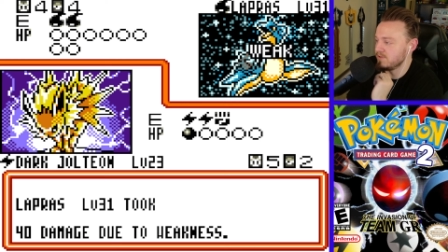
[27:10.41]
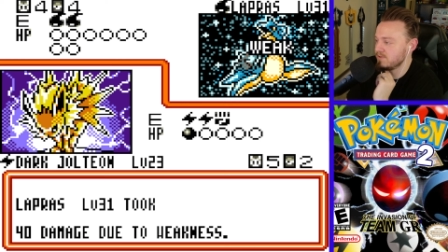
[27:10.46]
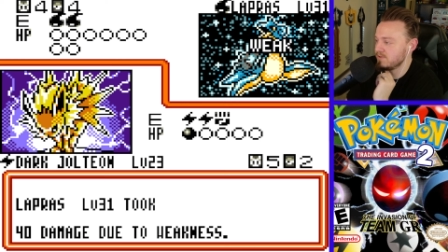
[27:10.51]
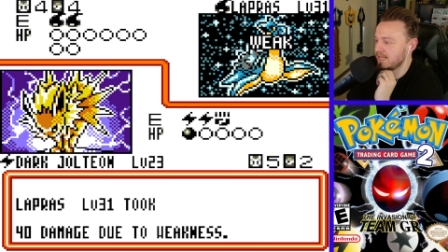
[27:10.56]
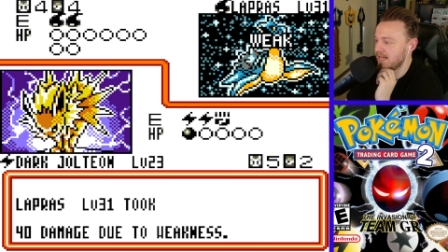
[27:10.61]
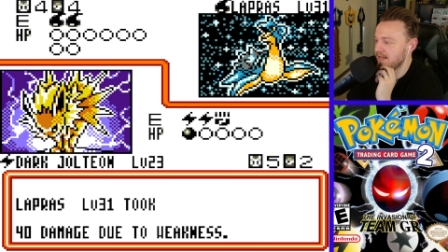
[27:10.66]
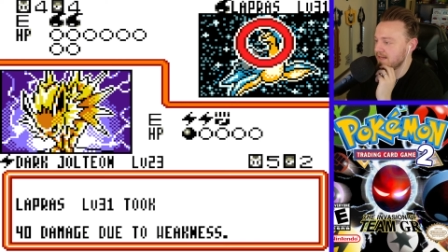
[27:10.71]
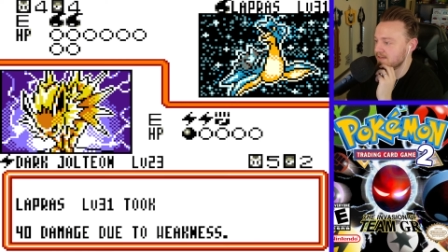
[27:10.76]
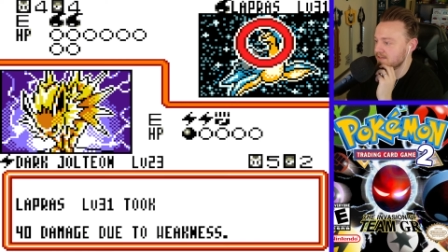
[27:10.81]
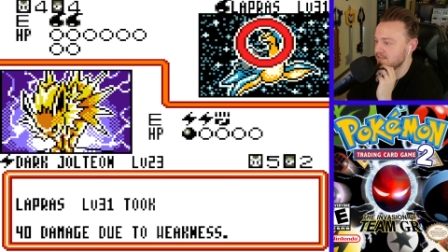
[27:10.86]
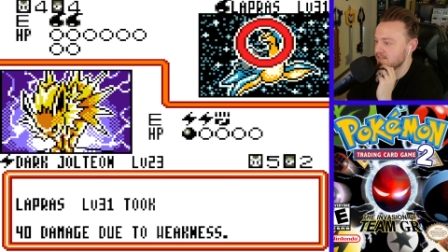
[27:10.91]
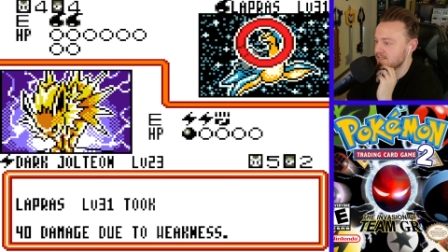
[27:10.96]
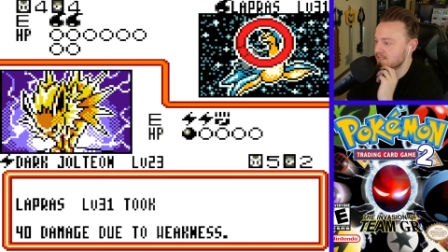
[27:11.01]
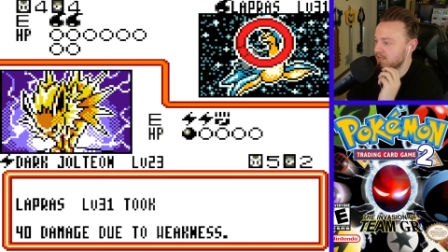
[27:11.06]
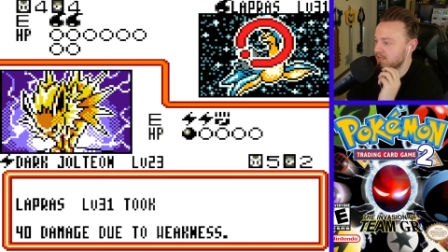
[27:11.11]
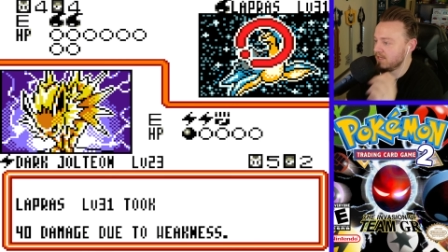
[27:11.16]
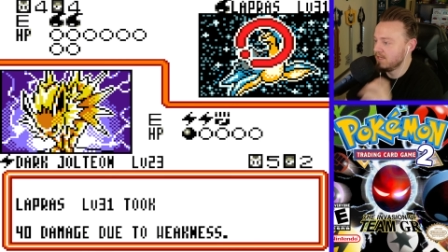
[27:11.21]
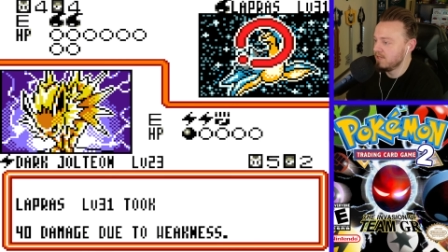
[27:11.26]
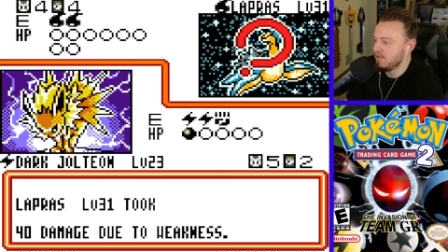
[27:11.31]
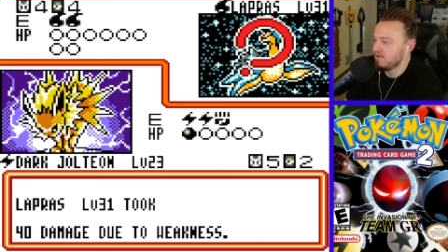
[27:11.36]
attack us.
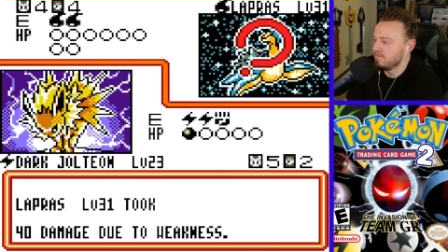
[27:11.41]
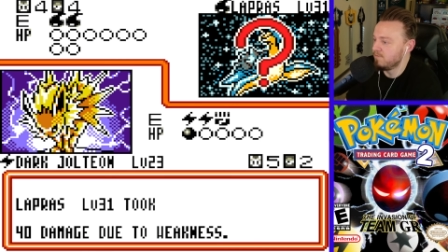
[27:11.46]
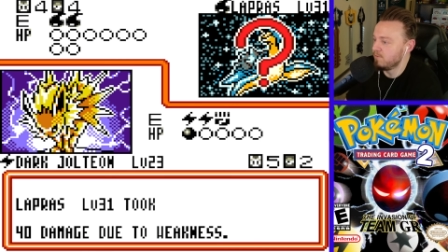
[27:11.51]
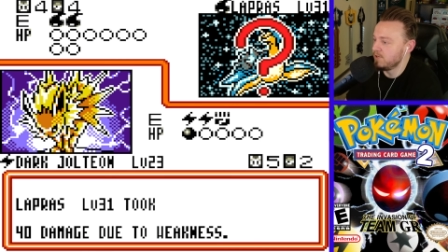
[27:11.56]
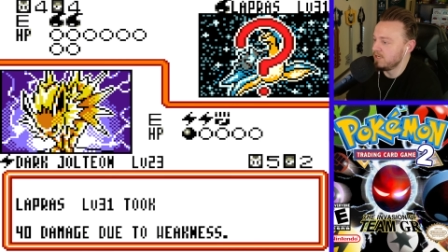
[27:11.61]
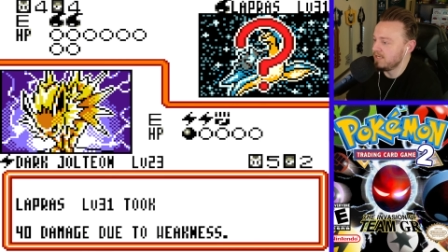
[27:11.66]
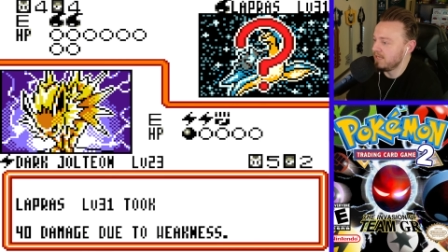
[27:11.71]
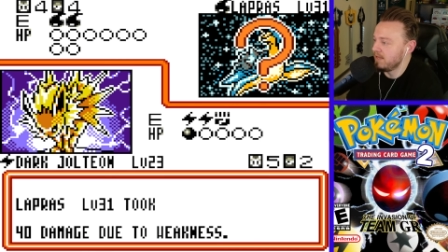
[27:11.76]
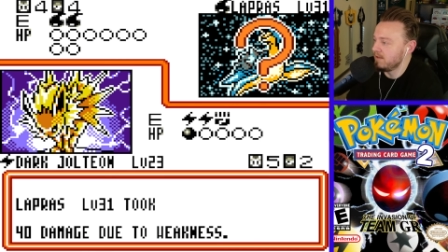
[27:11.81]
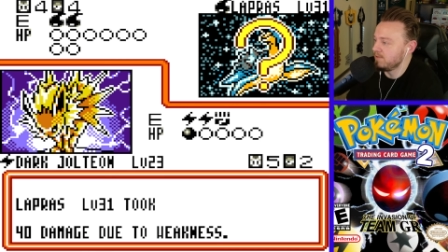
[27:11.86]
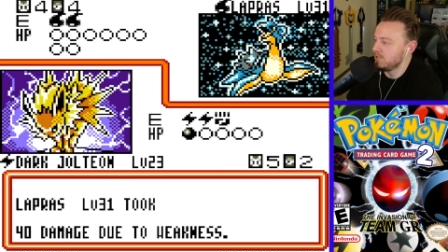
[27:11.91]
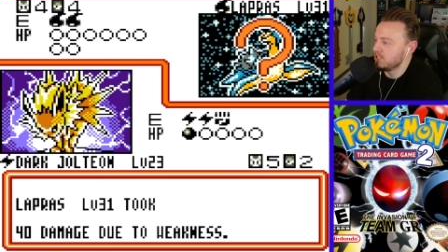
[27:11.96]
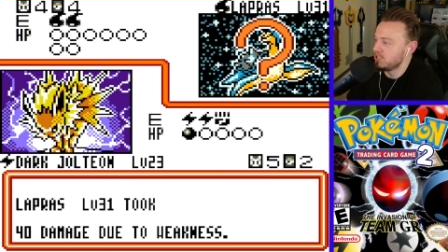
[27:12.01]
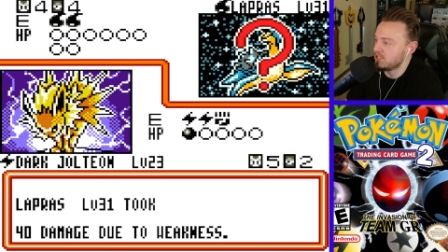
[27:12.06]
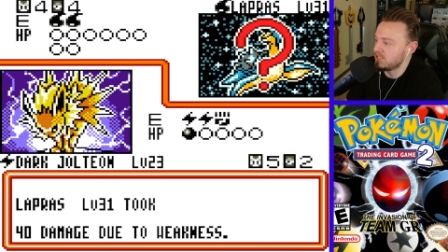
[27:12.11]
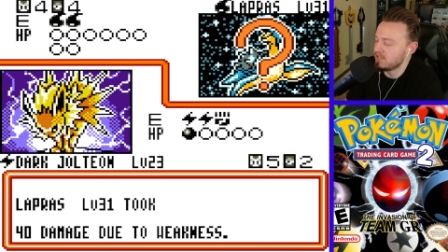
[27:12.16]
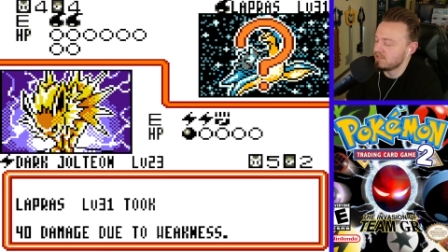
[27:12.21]
40 damage, that's